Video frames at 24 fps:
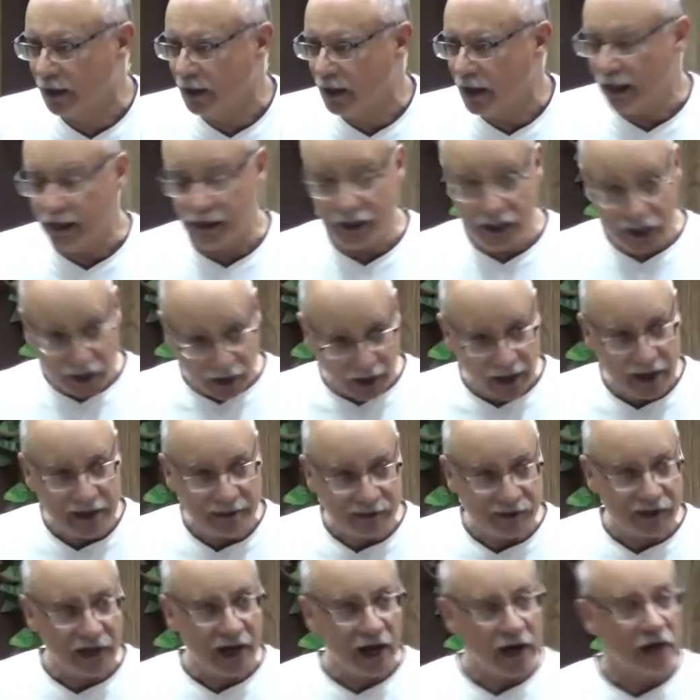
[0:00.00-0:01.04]
And he came
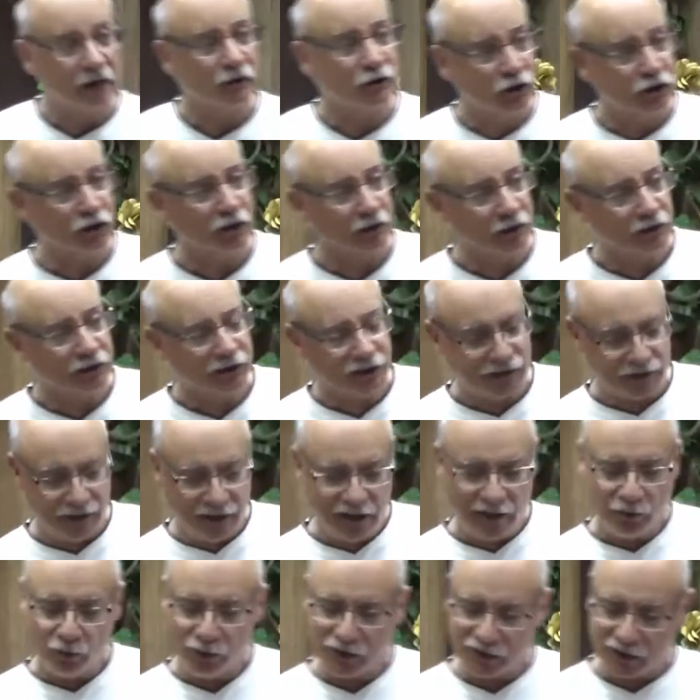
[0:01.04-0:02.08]
to our church. His
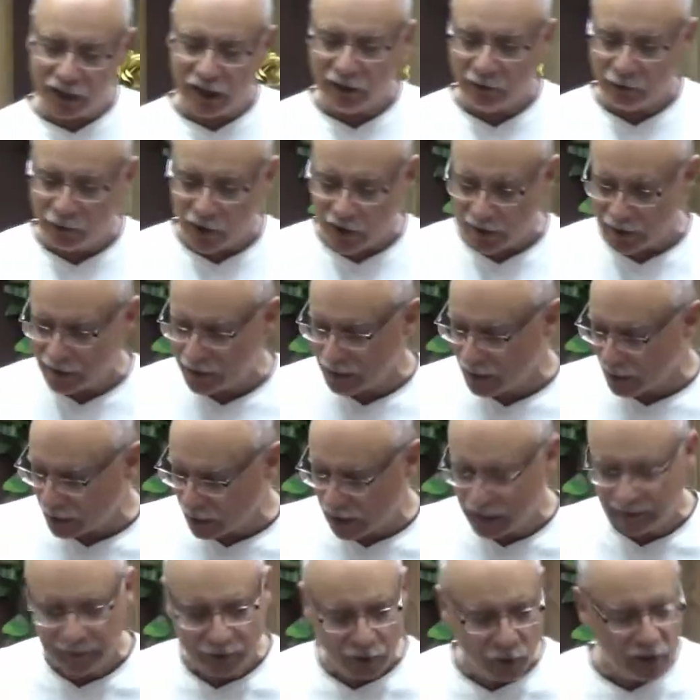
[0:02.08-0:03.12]
name was Al Martin. He
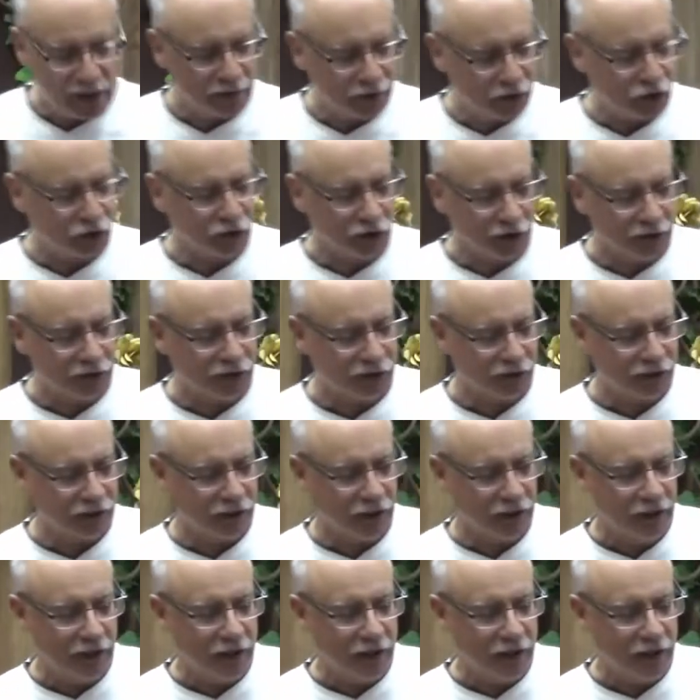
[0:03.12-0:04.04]
came to our church.